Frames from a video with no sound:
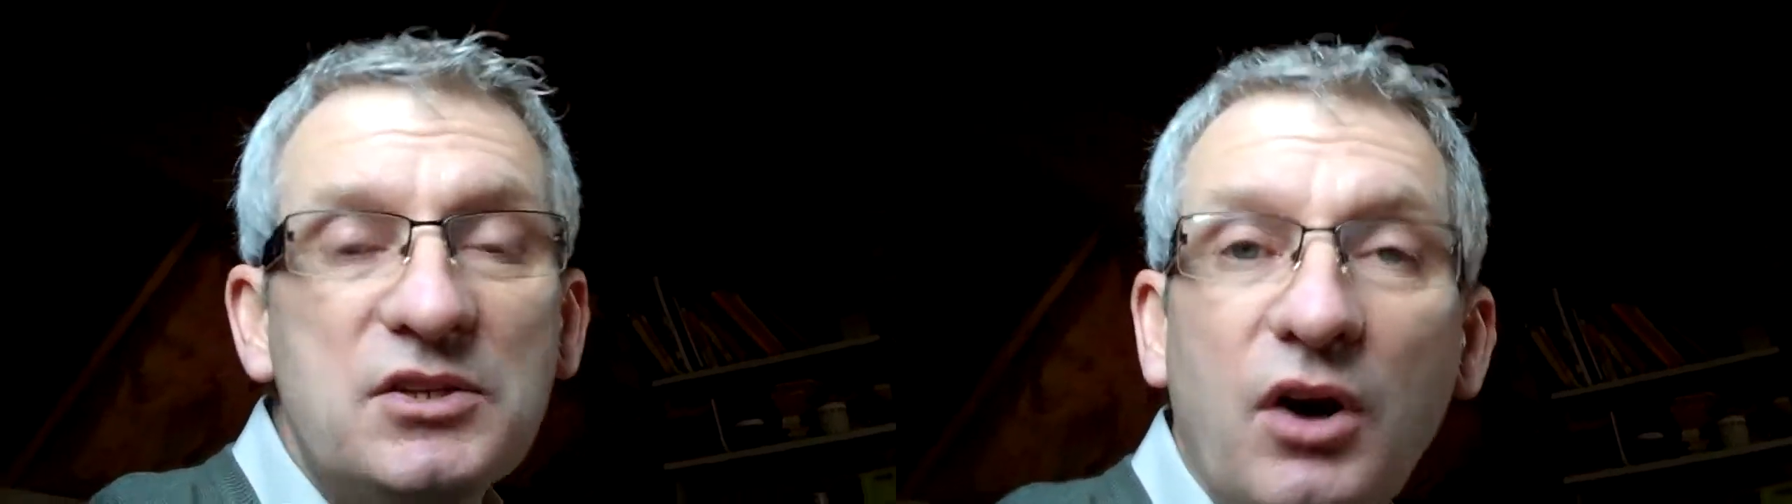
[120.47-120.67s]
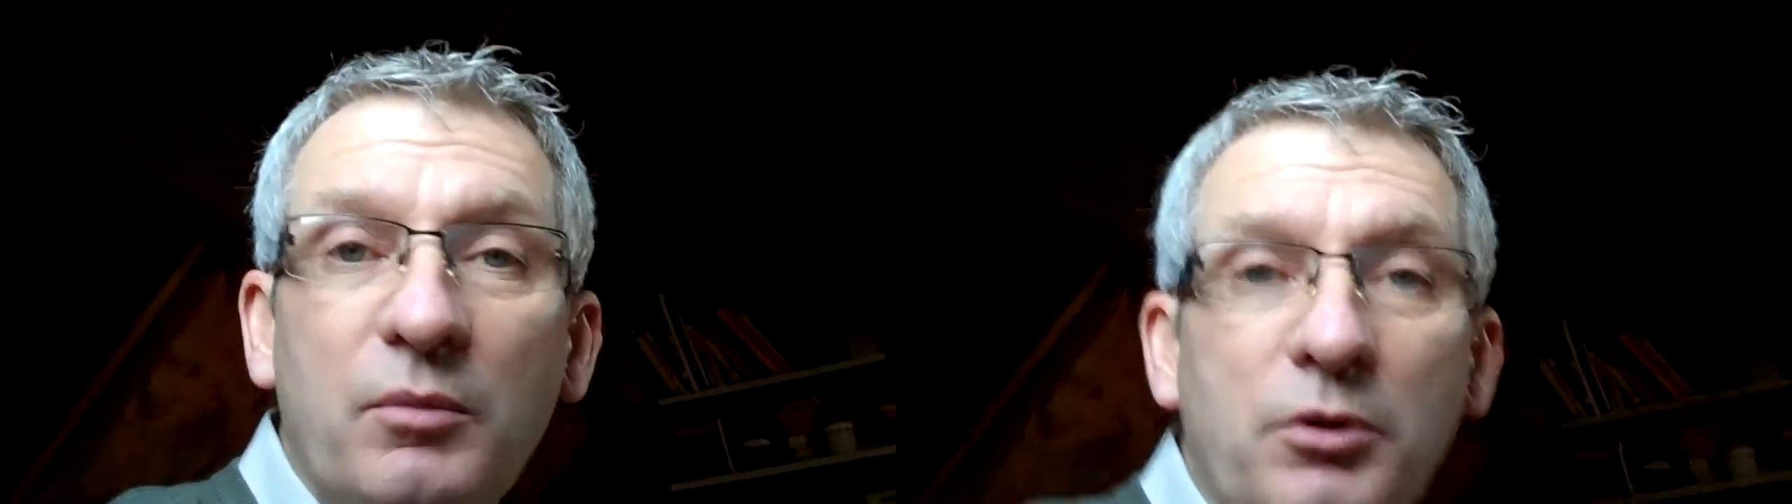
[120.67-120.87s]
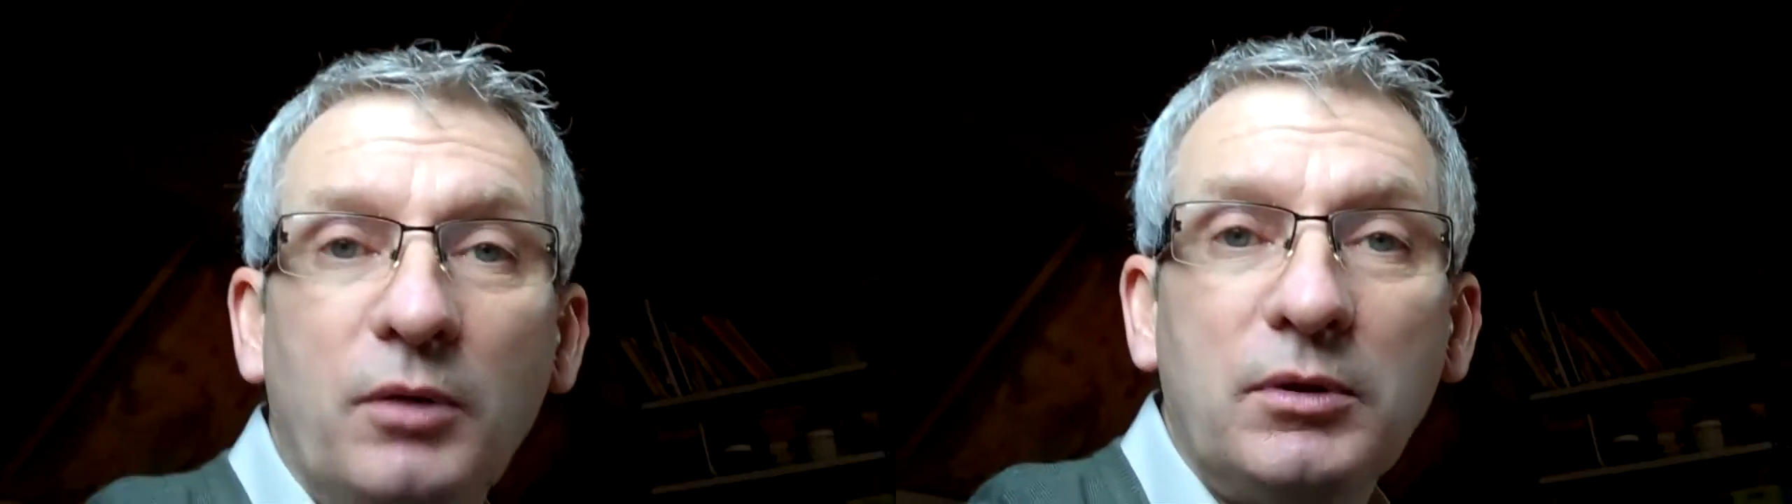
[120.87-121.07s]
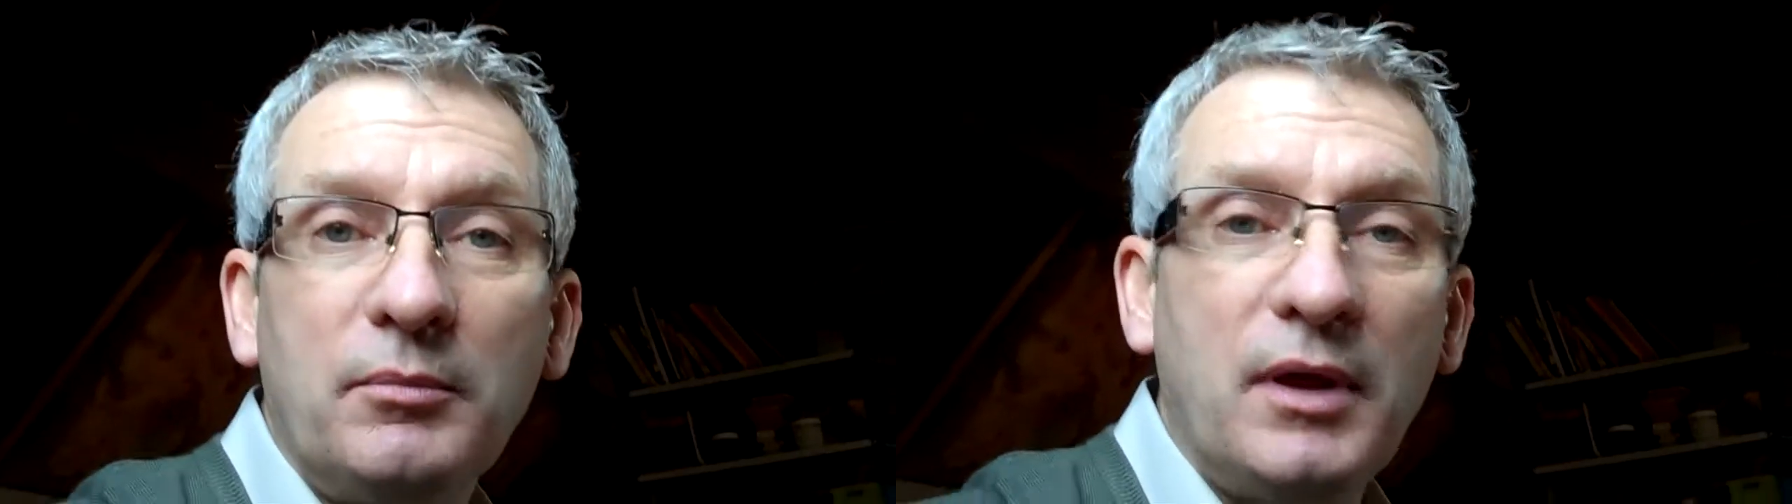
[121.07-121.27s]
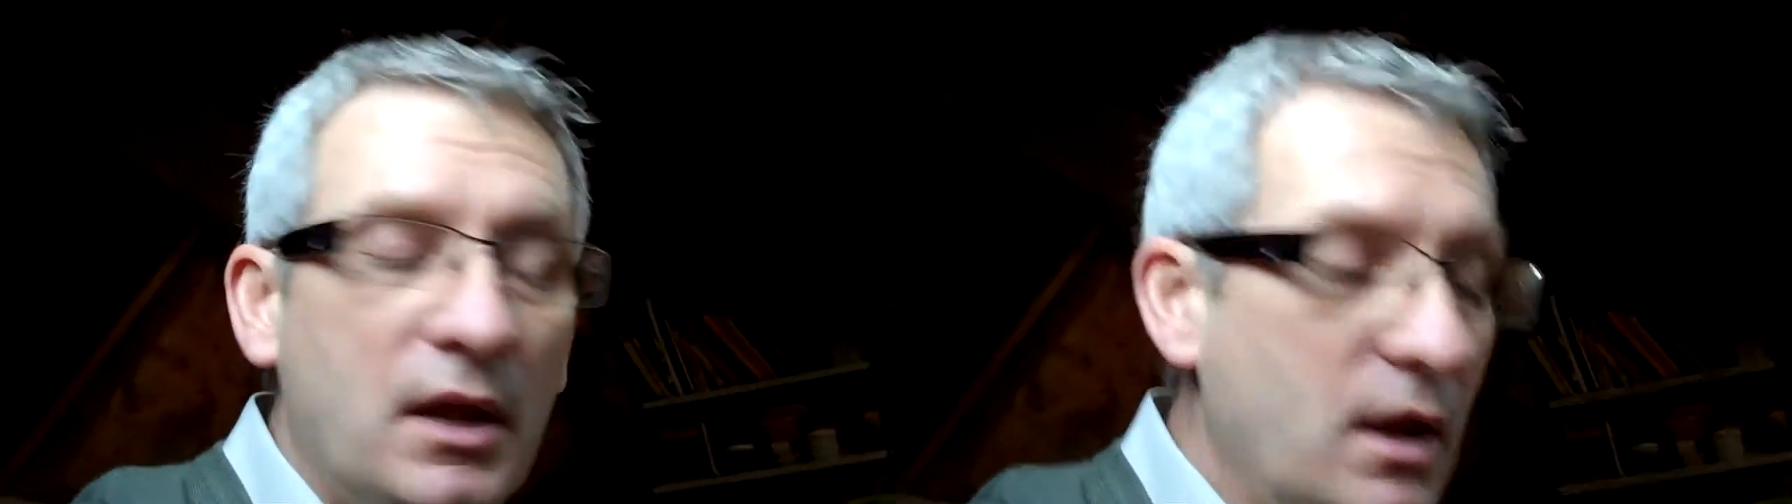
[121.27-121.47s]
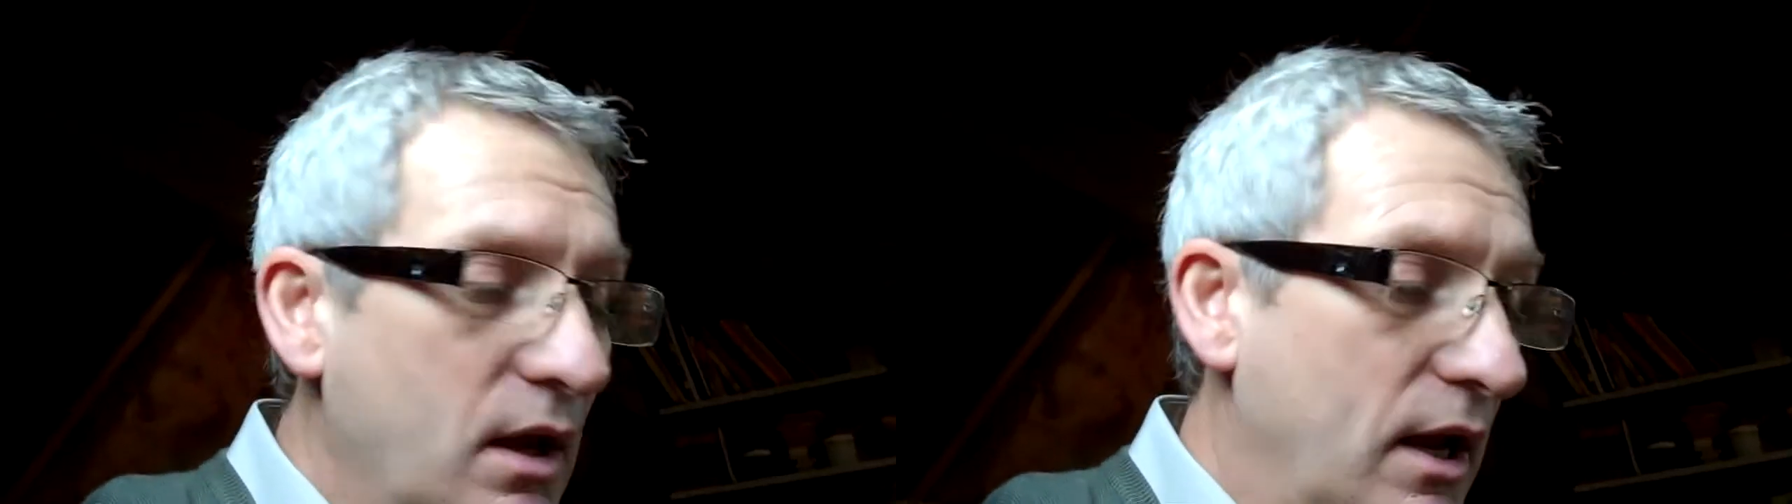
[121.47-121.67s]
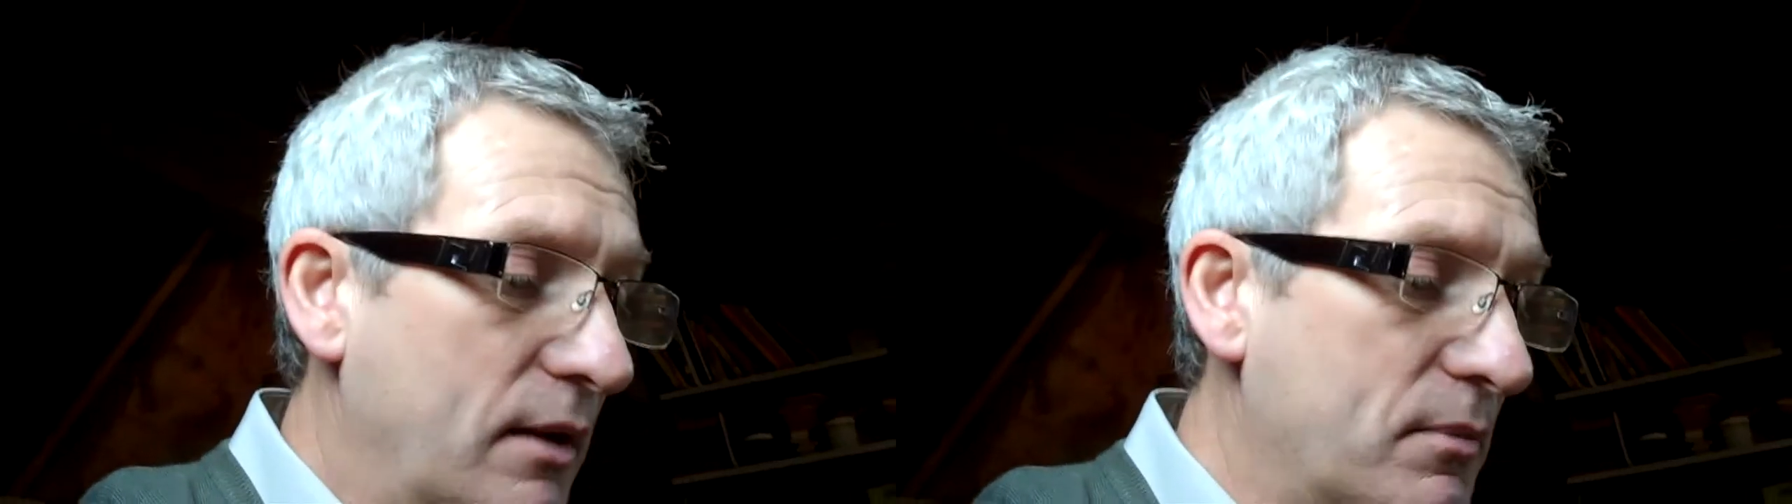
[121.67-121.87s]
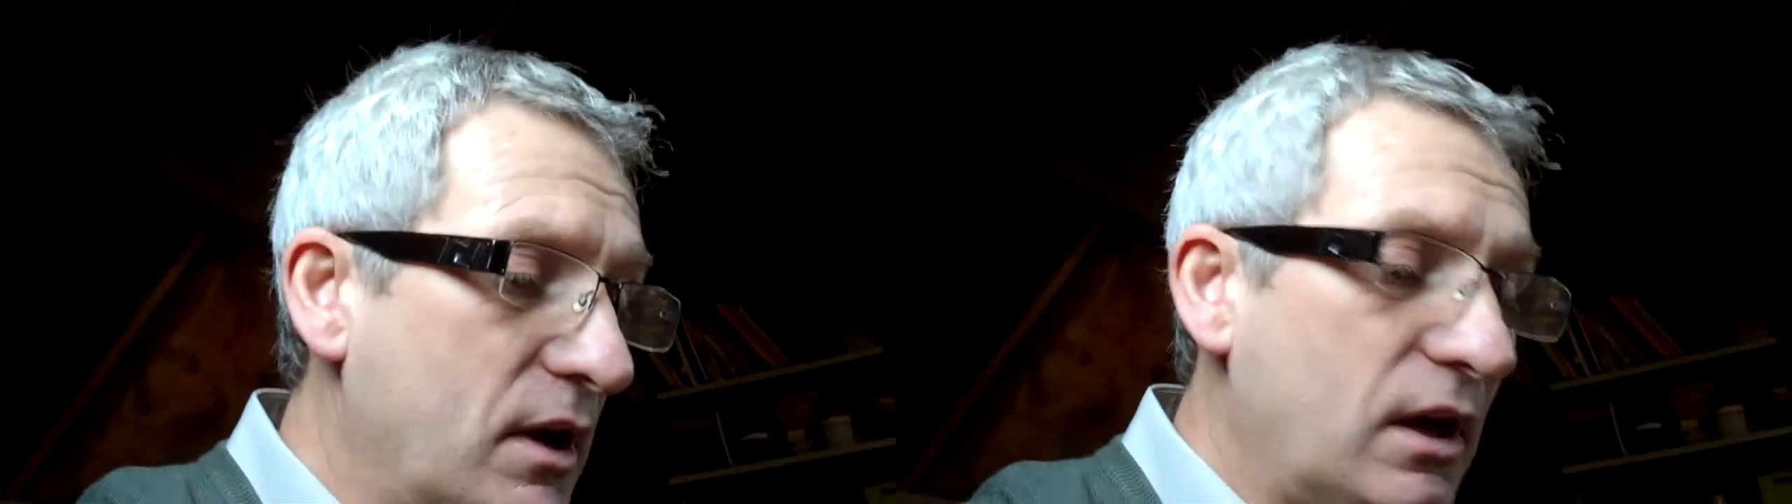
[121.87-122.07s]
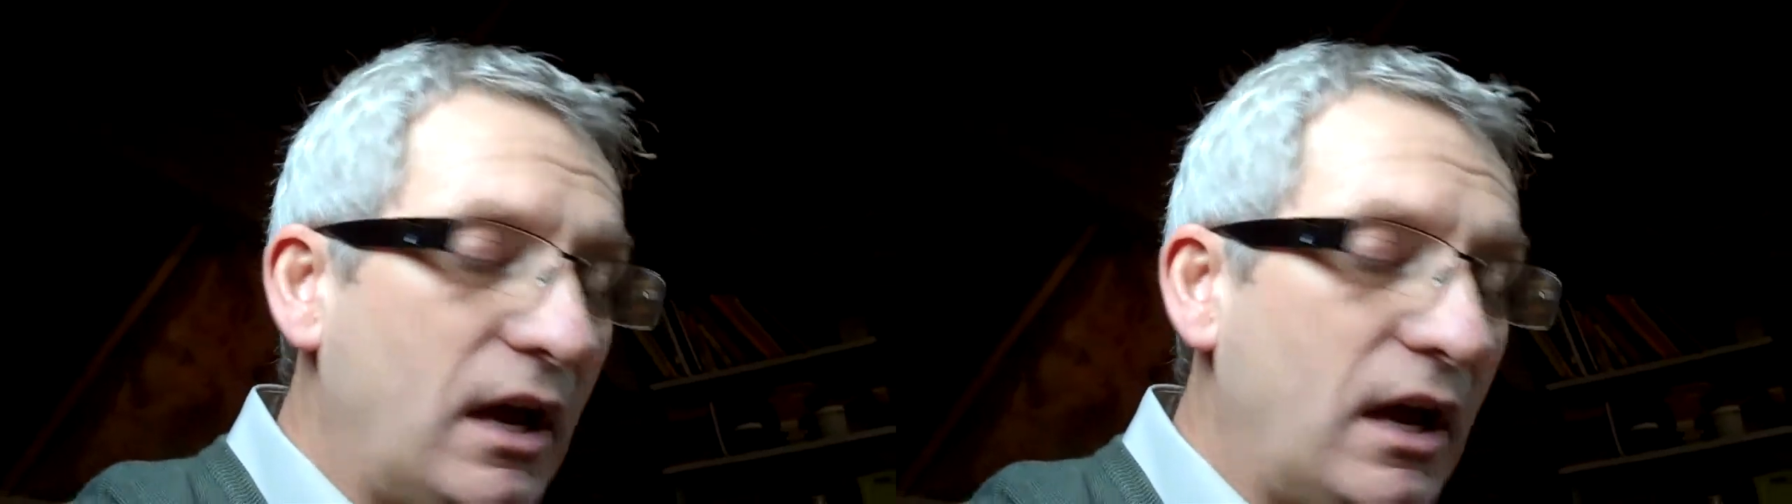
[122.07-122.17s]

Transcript: it's not a problem. Um,